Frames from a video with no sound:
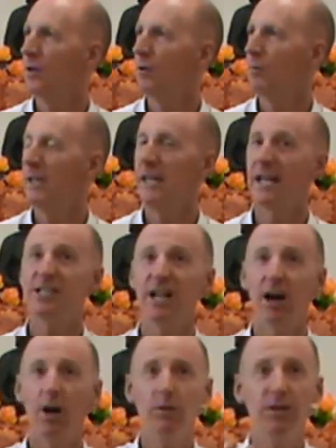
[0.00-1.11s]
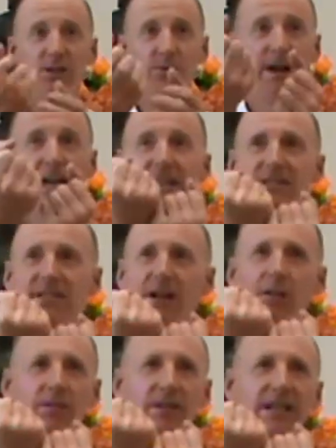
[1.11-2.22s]
We can actually hold its reins and
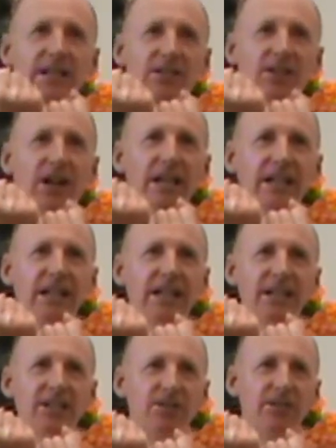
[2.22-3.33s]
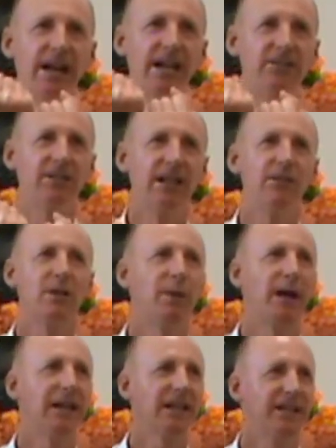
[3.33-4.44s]
hold it in tight and get dragged all over the
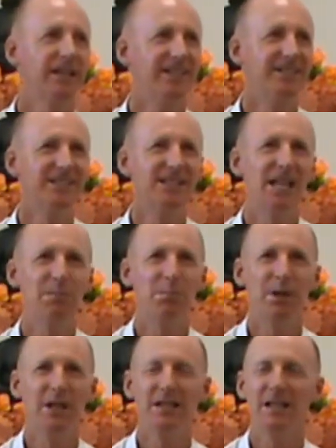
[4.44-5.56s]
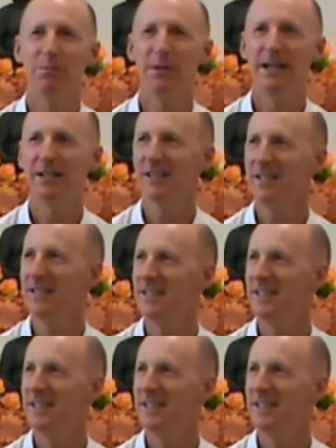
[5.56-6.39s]
paddock and just get beaten up badly.